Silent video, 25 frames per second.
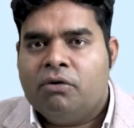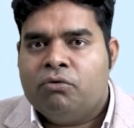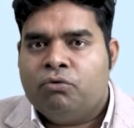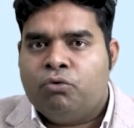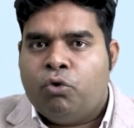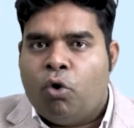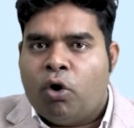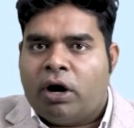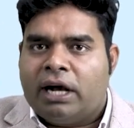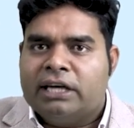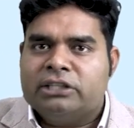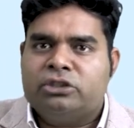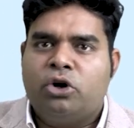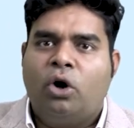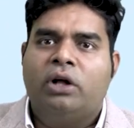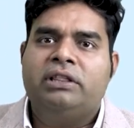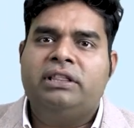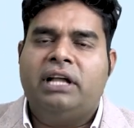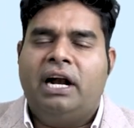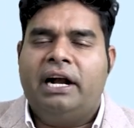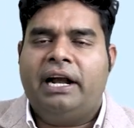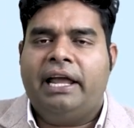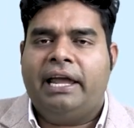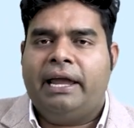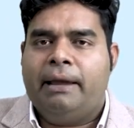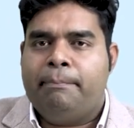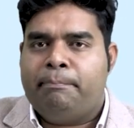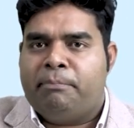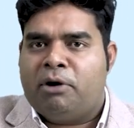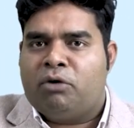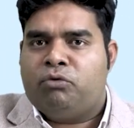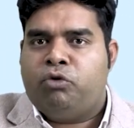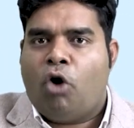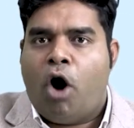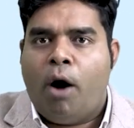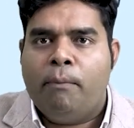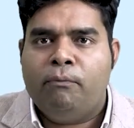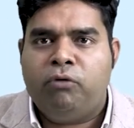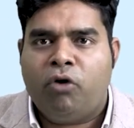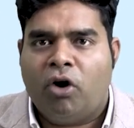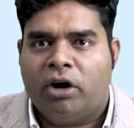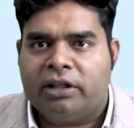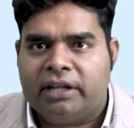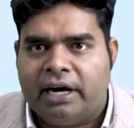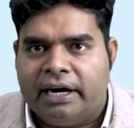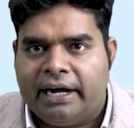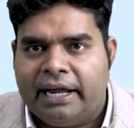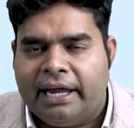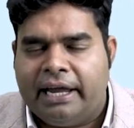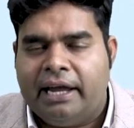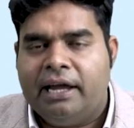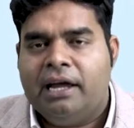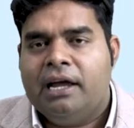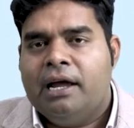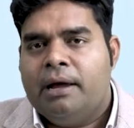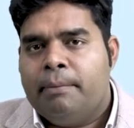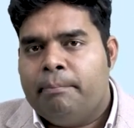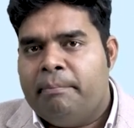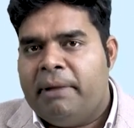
Focus on the day, perform for the day,